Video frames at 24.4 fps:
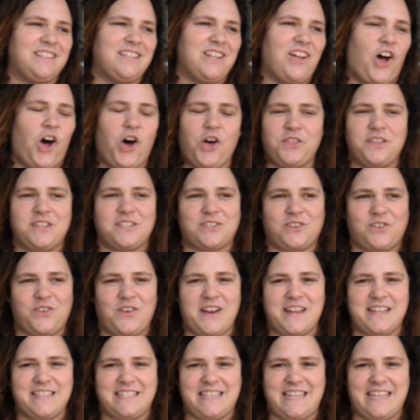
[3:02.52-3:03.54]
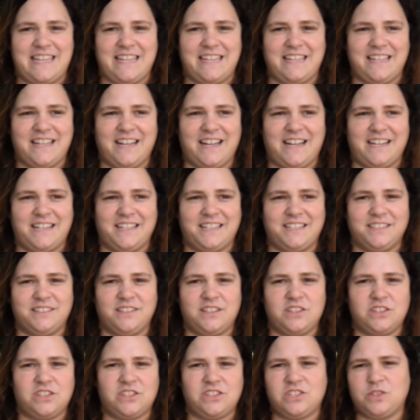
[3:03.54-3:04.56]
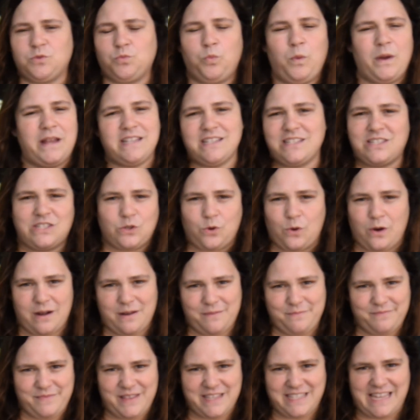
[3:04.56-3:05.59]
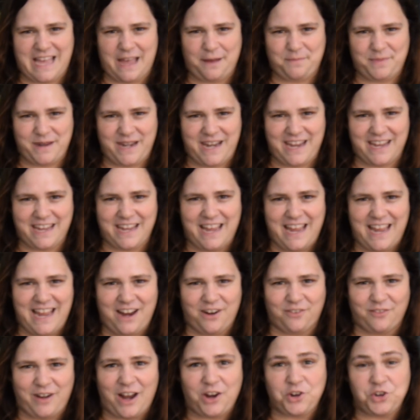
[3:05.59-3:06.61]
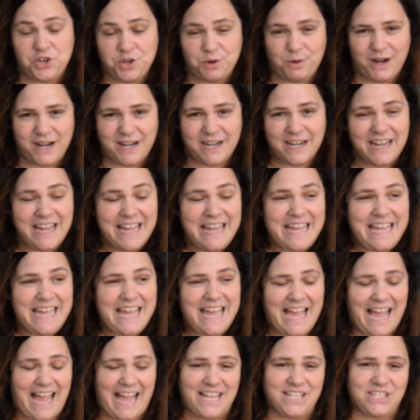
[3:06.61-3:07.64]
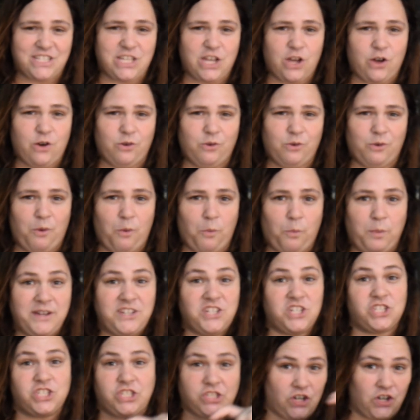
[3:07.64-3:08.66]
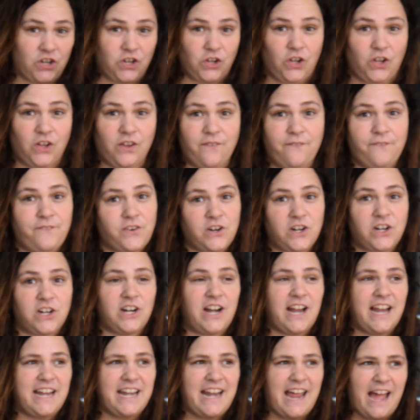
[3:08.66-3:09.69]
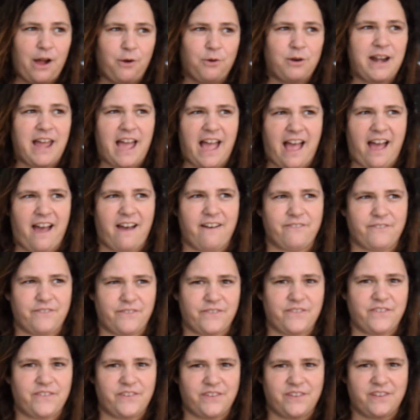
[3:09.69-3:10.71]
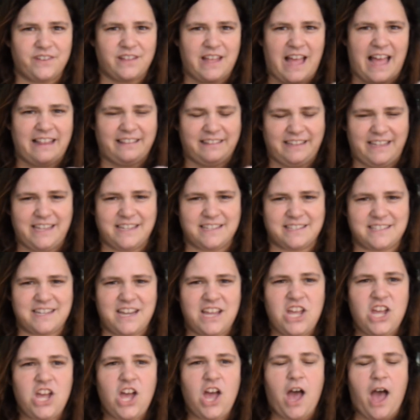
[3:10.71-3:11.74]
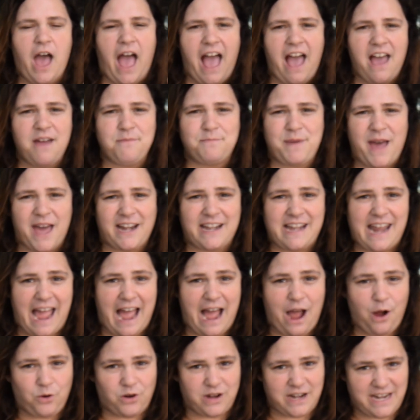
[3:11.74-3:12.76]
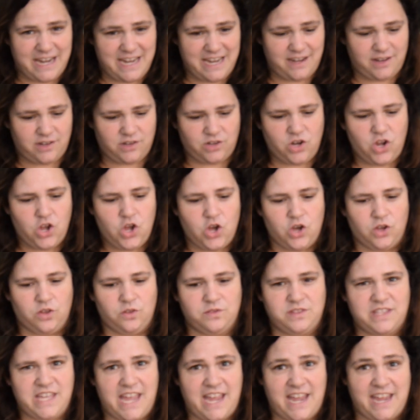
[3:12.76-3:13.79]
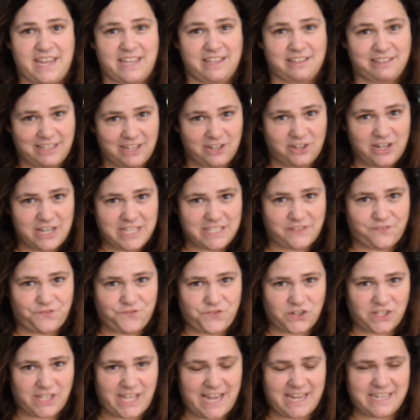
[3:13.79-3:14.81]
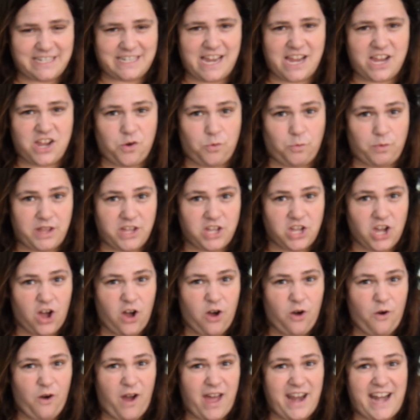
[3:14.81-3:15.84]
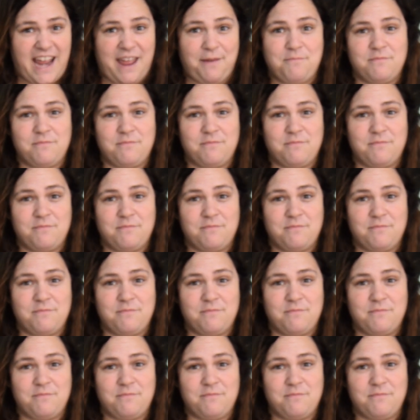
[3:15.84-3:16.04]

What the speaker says: all this crazy windstorm is happening around Newark. And so we just circle for an hour and a half at least. At about an hour in, they cleared us for landing. We go, and